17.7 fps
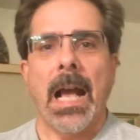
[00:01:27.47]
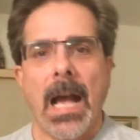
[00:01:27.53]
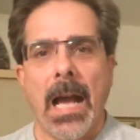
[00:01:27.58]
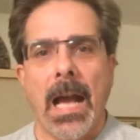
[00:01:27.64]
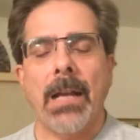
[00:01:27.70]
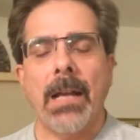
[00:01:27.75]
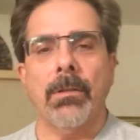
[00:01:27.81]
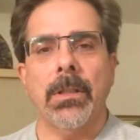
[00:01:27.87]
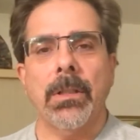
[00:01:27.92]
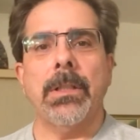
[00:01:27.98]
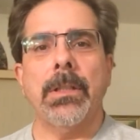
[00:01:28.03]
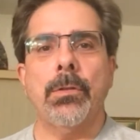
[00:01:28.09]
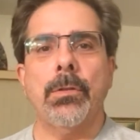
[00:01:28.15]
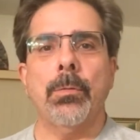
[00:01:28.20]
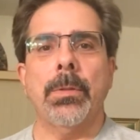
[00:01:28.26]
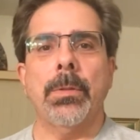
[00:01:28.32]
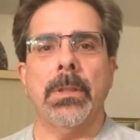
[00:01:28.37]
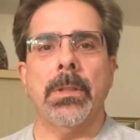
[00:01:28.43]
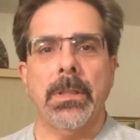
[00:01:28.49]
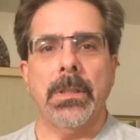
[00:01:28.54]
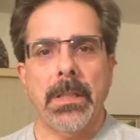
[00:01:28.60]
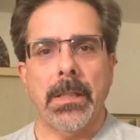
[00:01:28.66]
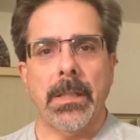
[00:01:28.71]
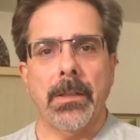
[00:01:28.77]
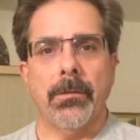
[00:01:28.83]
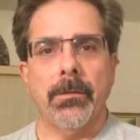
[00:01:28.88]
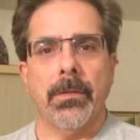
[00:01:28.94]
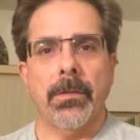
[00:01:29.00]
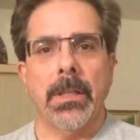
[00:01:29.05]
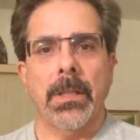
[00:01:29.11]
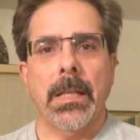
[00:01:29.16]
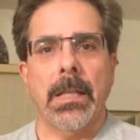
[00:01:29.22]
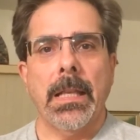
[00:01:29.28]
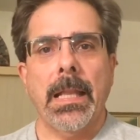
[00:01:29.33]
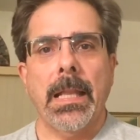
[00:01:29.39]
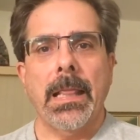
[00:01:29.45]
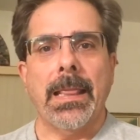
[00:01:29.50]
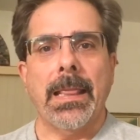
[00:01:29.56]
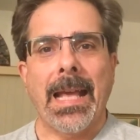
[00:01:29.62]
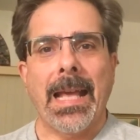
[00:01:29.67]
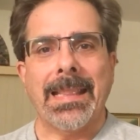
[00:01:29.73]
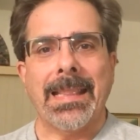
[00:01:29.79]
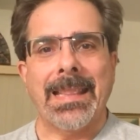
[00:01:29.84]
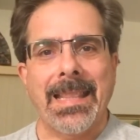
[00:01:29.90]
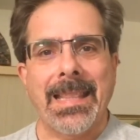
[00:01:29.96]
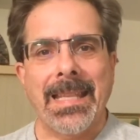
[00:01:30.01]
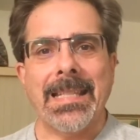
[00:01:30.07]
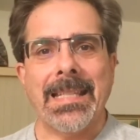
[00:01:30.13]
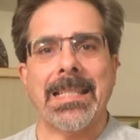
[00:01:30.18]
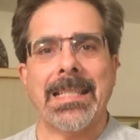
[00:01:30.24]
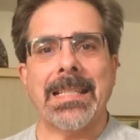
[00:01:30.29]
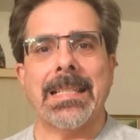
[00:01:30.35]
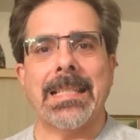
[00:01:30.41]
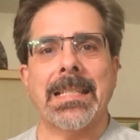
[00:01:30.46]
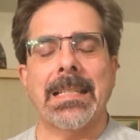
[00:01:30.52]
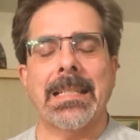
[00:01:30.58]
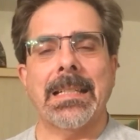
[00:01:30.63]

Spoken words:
I really do believe that this